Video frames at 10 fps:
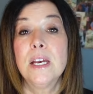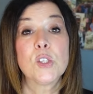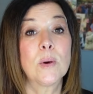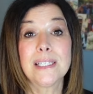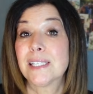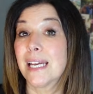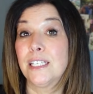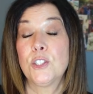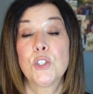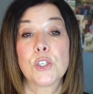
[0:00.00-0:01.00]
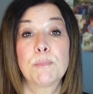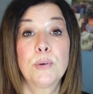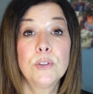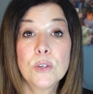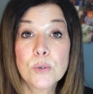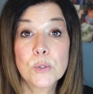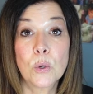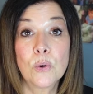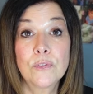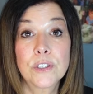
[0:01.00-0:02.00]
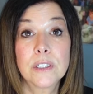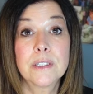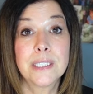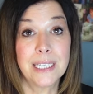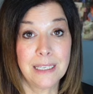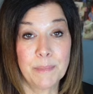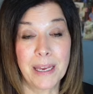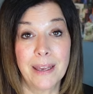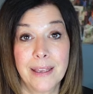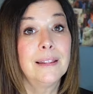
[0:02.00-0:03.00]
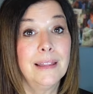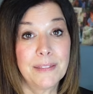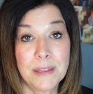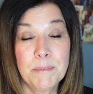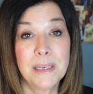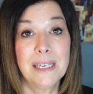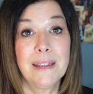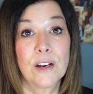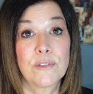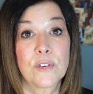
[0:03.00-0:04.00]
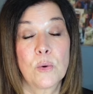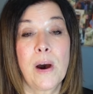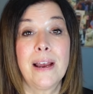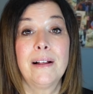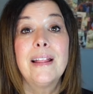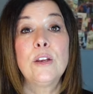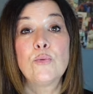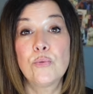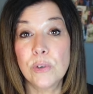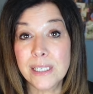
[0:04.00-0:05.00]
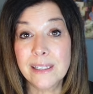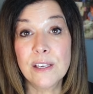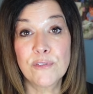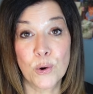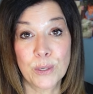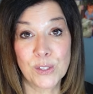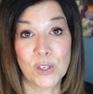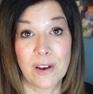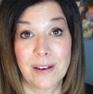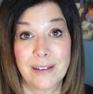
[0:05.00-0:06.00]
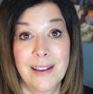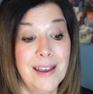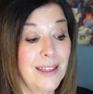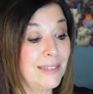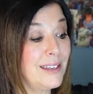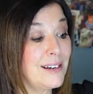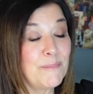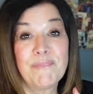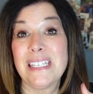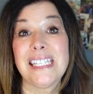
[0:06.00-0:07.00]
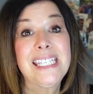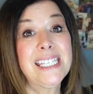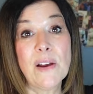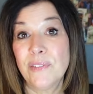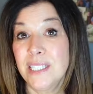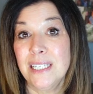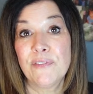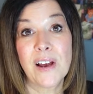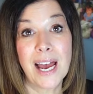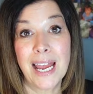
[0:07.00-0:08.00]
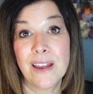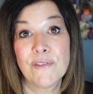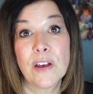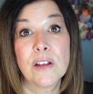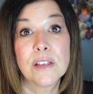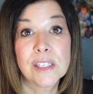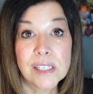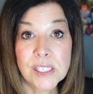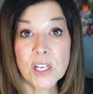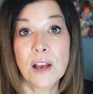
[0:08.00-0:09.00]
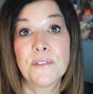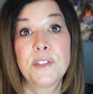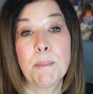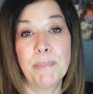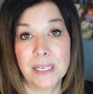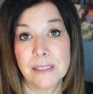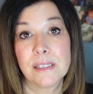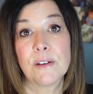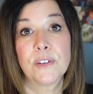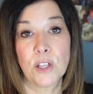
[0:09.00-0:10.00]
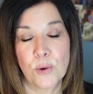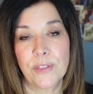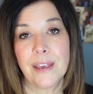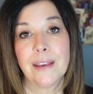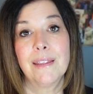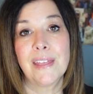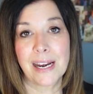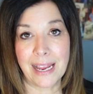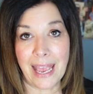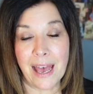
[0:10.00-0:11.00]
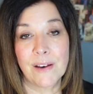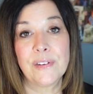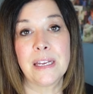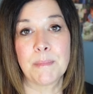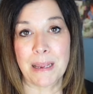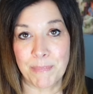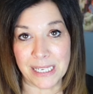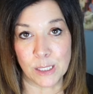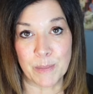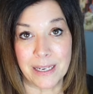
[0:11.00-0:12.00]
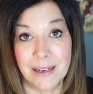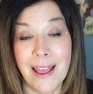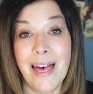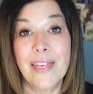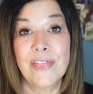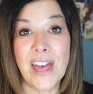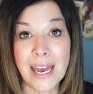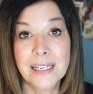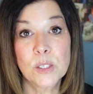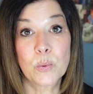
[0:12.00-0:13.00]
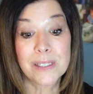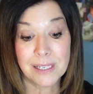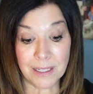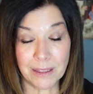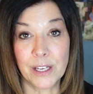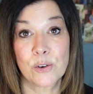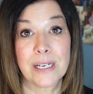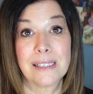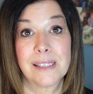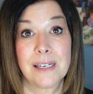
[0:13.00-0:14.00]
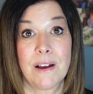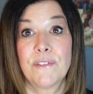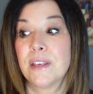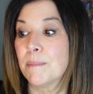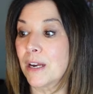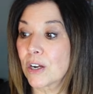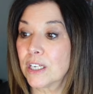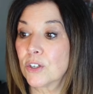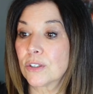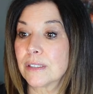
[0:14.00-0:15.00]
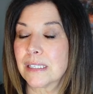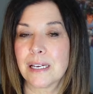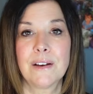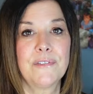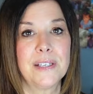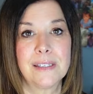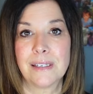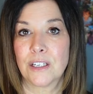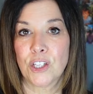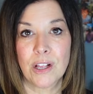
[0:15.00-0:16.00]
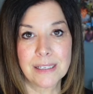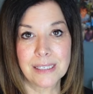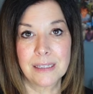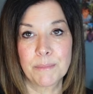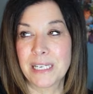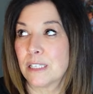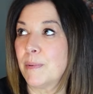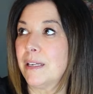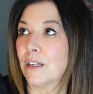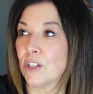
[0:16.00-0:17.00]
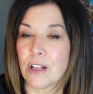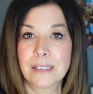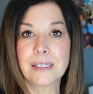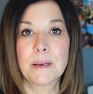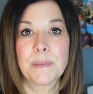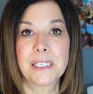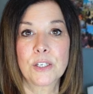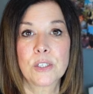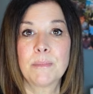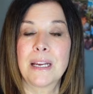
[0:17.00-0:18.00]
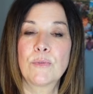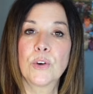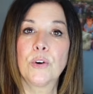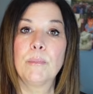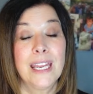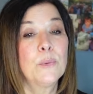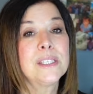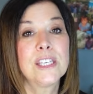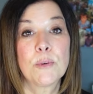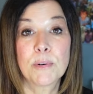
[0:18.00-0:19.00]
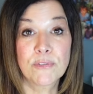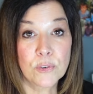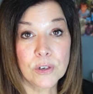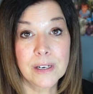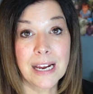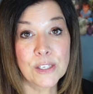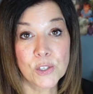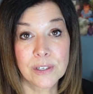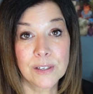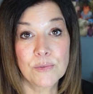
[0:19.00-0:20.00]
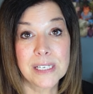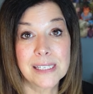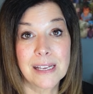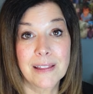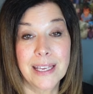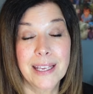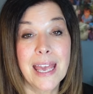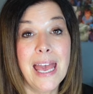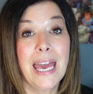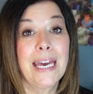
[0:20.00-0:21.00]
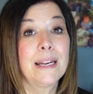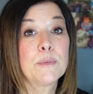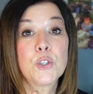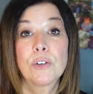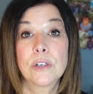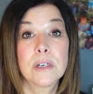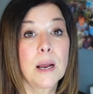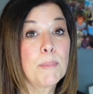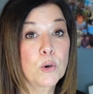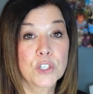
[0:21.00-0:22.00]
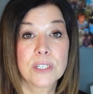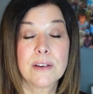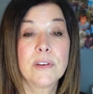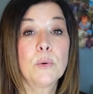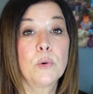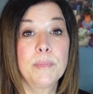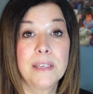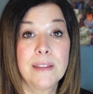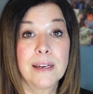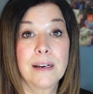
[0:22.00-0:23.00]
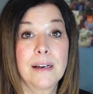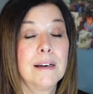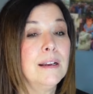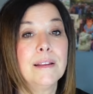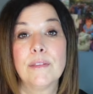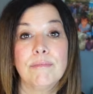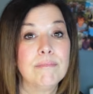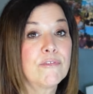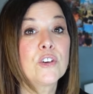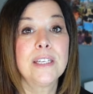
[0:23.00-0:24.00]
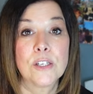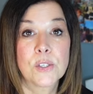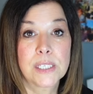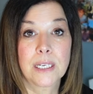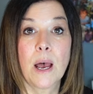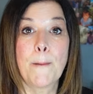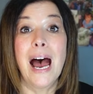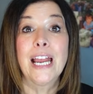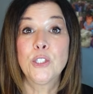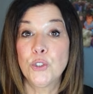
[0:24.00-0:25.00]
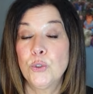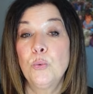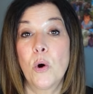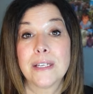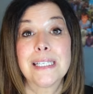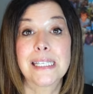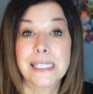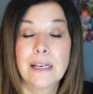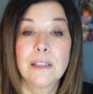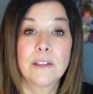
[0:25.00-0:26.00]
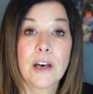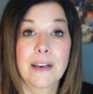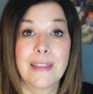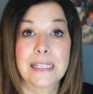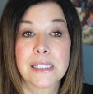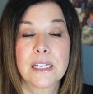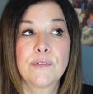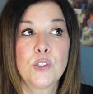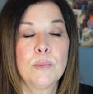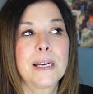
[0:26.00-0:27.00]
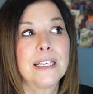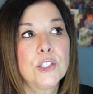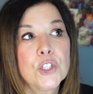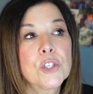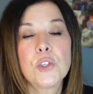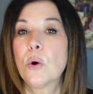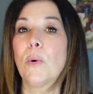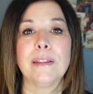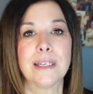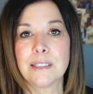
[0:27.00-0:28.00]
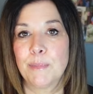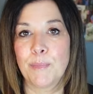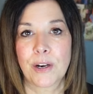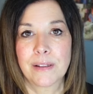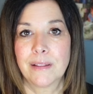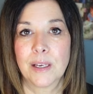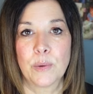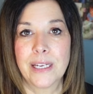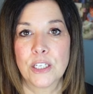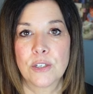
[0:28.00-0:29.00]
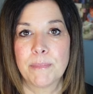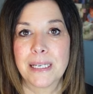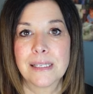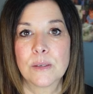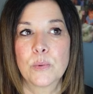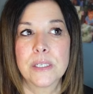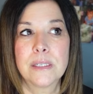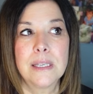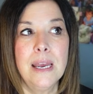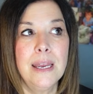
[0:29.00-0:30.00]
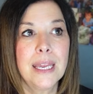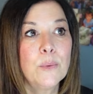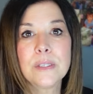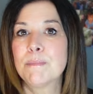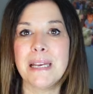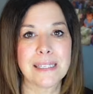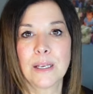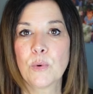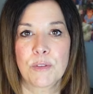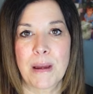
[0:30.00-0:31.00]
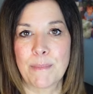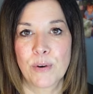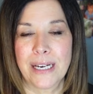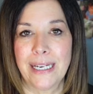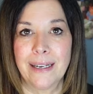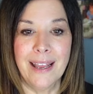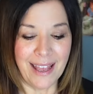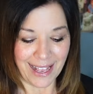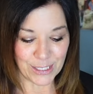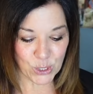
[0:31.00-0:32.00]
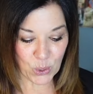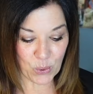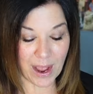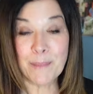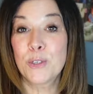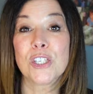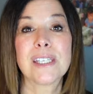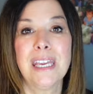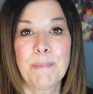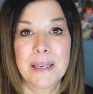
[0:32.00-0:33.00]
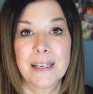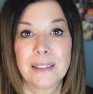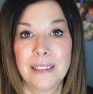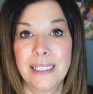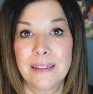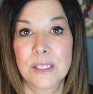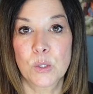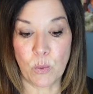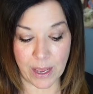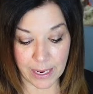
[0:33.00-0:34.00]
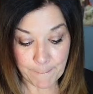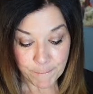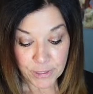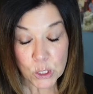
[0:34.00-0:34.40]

So I decided to just put those over to eBay, let them be there for a while, and really focus on the 75 stuffed bins of clothing that I have in my basement. That is what's cluttering stuff. The American Girl stuff is in a closet in the basement, a closet upstairs in my room. It was there before I started reselling, and I'm sure a portion of it will be there for years to come. I do want to sell a lot of that stuff too, but I just don't want that to be part of the liquidation because it was it was messing with my brain. So I'm just keeping it clean this way.